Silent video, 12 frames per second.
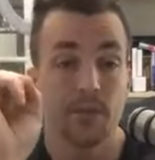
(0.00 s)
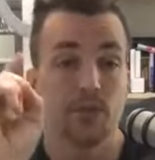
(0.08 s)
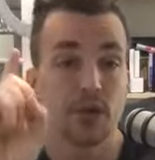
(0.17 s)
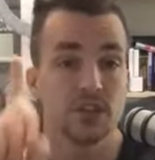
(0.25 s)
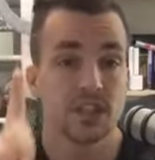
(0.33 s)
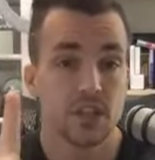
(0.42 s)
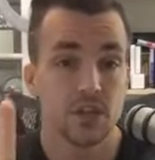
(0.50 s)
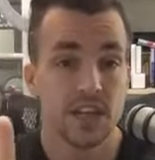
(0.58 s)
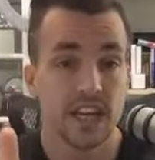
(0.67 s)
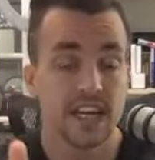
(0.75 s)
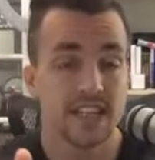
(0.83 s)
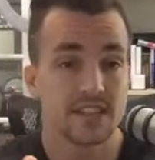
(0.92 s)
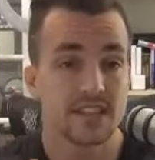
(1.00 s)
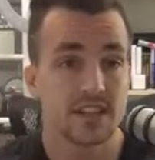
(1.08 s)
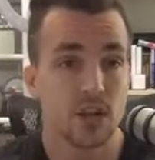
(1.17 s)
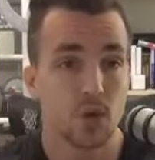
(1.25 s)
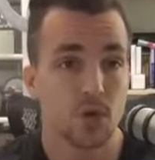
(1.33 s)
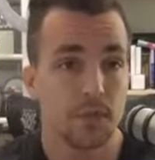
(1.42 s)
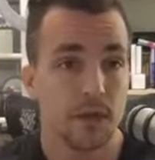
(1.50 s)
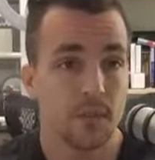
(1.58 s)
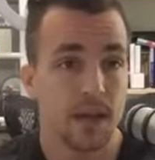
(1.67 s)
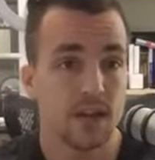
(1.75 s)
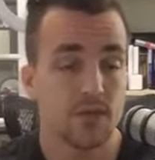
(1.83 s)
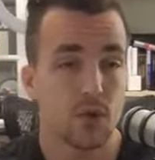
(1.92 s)
first thing that you need is a skill worth being
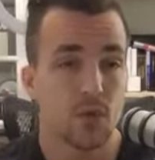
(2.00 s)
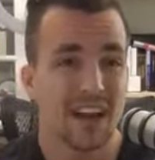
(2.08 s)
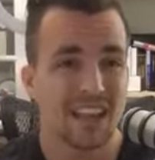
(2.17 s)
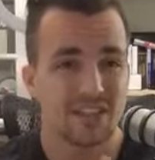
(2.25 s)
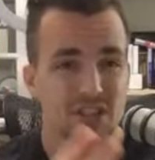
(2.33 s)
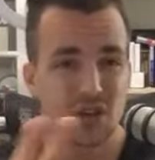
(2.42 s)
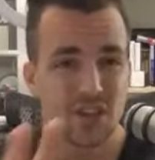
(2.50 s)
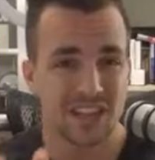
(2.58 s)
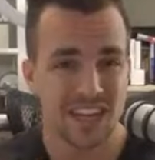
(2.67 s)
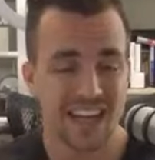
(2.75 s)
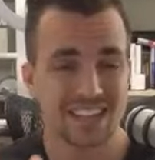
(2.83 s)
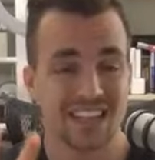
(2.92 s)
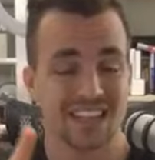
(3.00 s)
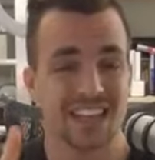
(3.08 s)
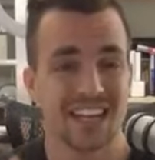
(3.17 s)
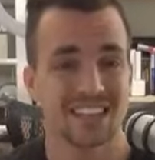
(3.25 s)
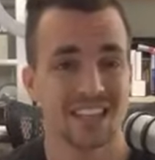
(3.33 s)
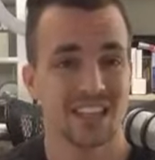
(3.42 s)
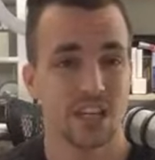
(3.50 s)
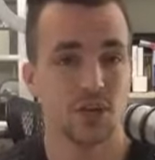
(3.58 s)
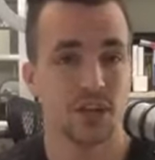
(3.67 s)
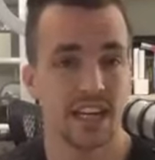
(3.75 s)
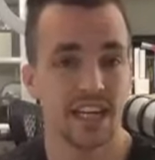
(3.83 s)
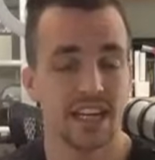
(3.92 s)
paid for, right? Let's go to the next thing. The next thing that you
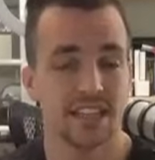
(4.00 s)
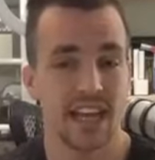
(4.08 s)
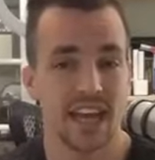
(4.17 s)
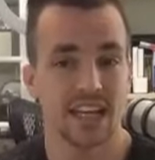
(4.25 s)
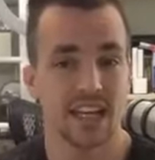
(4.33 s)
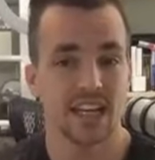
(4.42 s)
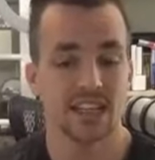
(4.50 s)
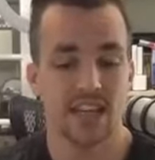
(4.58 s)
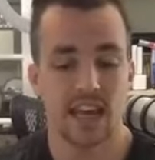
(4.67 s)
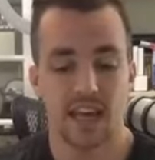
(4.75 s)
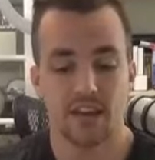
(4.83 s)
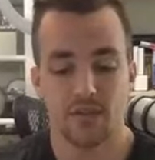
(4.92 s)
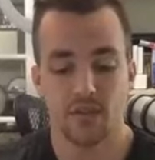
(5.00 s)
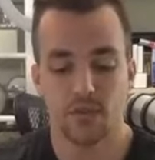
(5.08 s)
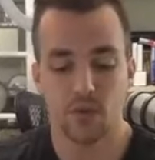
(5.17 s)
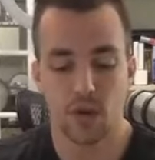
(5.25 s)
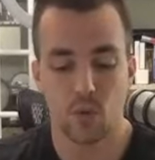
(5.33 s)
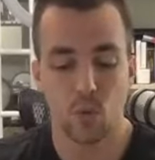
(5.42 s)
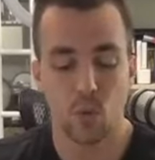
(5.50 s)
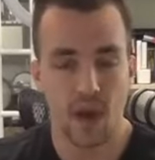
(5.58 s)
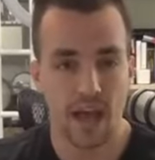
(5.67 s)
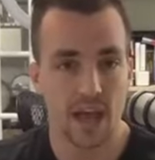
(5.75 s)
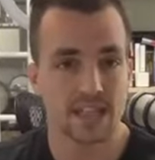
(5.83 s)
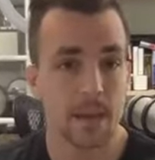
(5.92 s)
need is
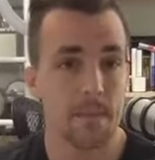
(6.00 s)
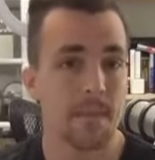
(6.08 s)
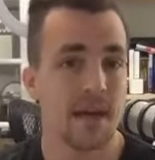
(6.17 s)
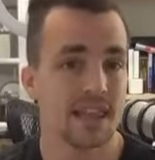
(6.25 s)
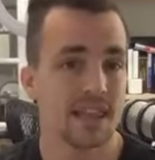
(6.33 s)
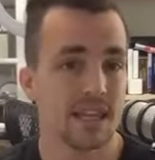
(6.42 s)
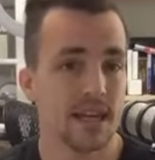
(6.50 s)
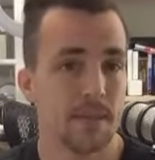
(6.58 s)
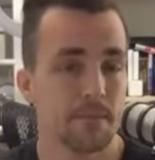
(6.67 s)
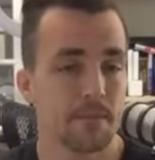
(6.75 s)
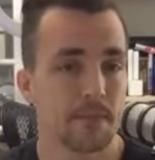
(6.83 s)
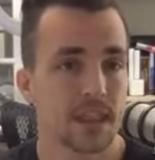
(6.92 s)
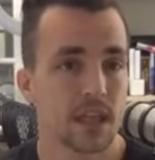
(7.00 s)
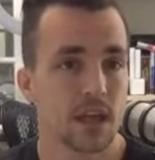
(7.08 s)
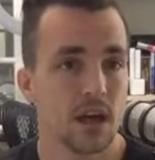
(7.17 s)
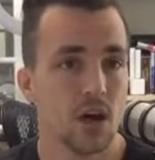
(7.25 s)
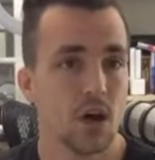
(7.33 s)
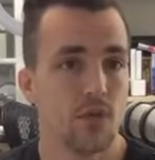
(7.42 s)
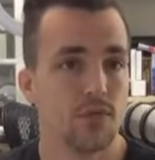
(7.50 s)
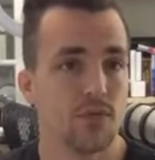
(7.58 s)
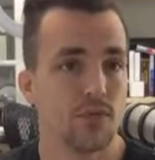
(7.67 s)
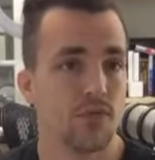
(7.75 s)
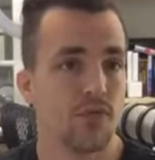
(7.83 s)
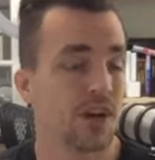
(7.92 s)
a method
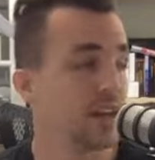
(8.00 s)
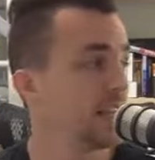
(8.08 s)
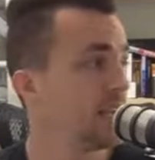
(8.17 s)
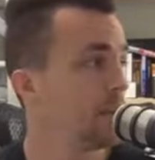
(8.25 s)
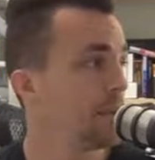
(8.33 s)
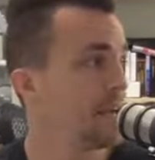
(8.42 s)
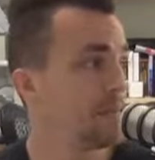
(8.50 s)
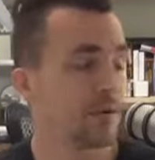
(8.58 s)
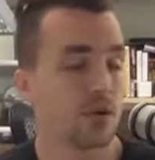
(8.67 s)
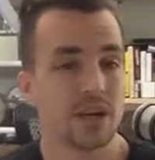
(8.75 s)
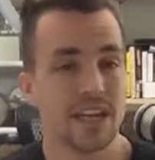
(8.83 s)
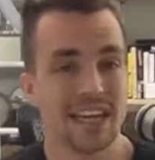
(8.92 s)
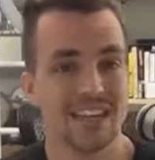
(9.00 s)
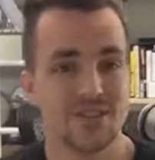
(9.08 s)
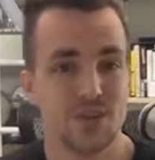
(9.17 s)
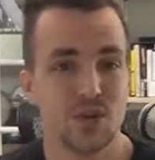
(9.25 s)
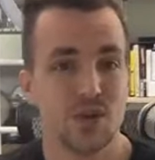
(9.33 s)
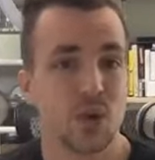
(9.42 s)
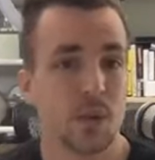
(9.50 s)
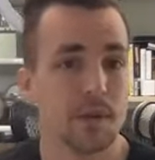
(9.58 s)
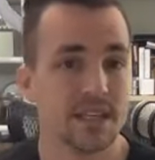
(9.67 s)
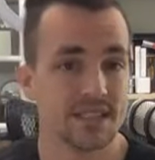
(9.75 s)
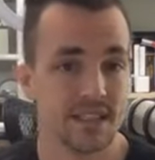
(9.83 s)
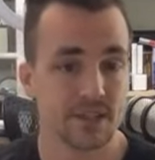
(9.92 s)
of funneling people into your
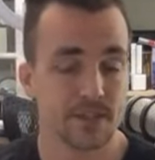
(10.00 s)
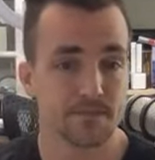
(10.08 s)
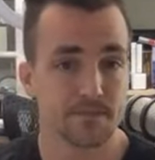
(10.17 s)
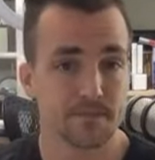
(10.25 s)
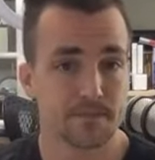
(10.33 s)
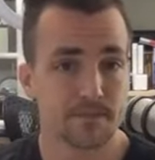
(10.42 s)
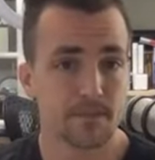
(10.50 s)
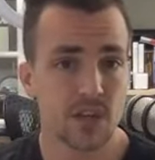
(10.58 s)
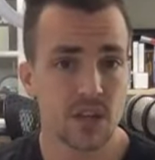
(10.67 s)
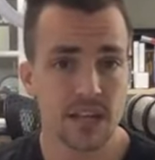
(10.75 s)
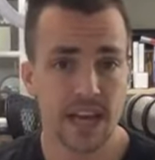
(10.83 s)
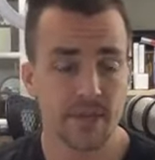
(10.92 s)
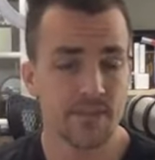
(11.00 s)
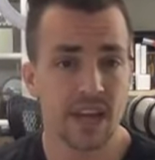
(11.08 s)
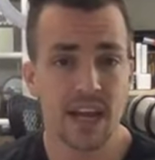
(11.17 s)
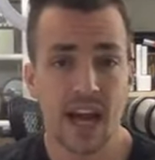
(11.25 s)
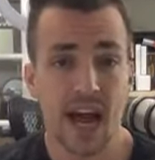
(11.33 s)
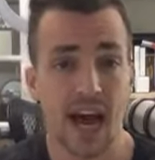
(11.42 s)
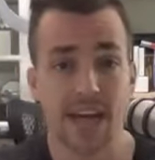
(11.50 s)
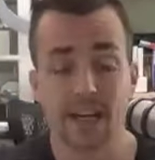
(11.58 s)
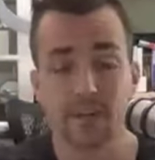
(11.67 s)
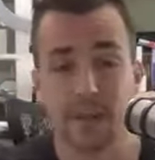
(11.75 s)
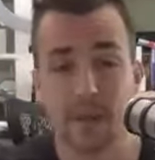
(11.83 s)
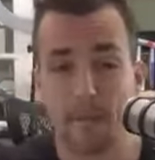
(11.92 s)
business. Okay? I
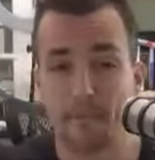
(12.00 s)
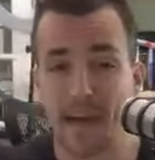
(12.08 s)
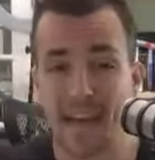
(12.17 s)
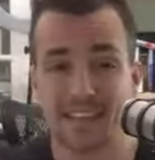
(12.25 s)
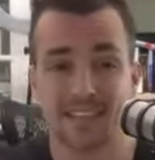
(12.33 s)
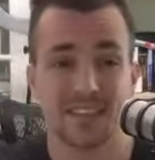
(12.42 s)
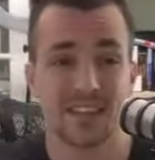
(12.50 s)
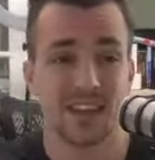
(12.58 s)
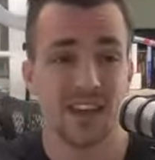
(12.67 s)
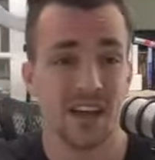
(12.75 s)
could be the best